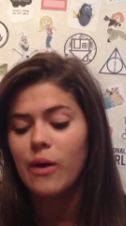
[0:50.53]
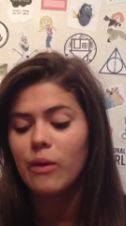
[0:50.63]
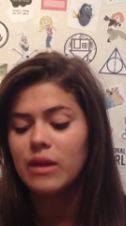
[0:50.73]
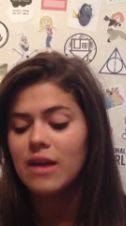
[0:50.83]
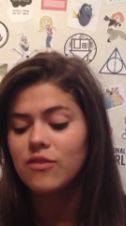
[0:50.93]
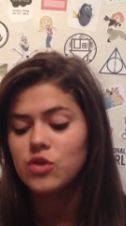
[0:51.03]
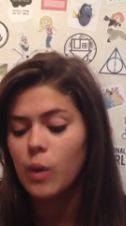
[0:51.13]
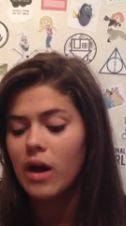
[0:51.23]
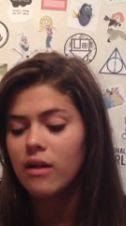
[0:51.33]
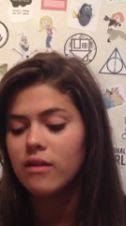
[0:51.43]
I only have
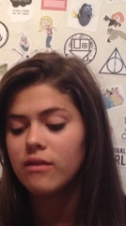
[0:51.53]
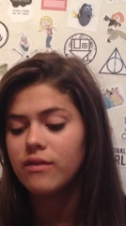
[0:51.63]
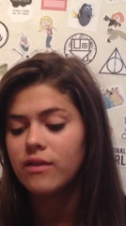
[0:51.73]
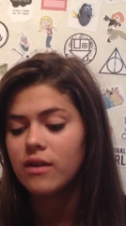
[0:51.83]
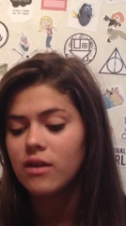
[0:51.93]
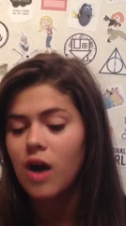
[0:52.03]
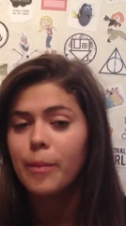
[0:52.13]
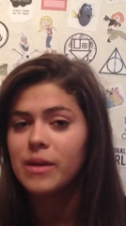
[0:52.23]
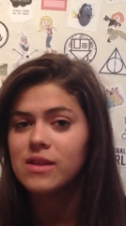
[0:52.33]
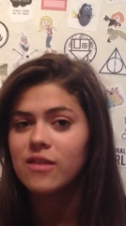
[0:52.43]
12
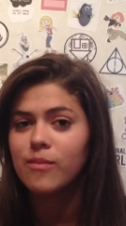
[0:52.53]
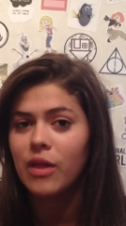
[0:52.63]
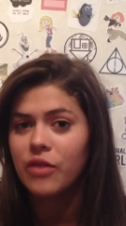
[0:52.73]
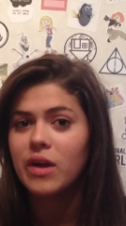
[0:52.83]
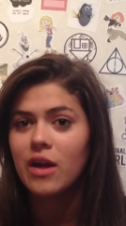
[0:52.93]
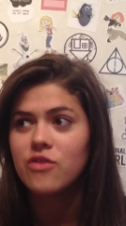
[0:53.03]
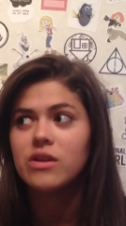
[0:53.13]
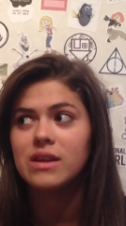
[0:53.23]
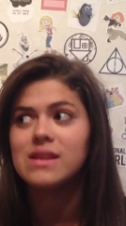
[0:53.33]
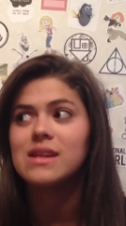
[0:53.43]
copies of my
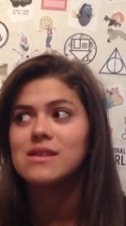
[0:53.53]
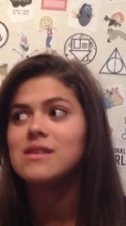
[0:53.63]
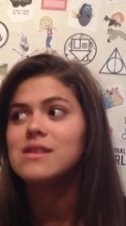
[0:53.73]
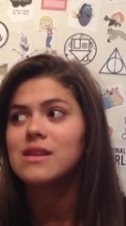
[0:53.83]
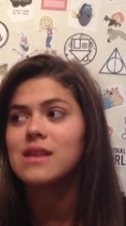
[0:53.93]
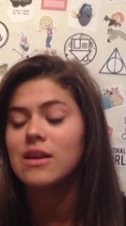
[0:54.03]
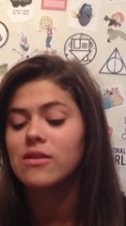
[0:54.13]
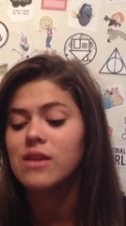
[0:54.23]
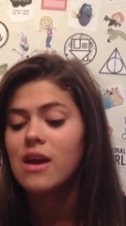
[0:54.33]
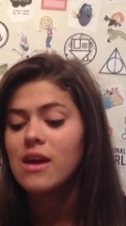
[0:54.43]
366
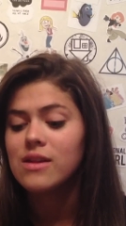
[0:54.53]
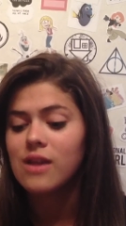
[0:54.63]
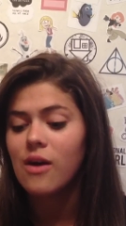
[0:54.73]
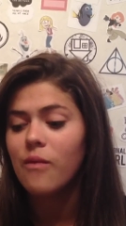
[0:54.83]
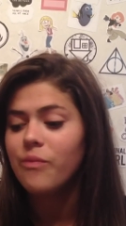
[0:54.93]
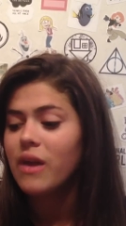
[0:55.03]
letters. So,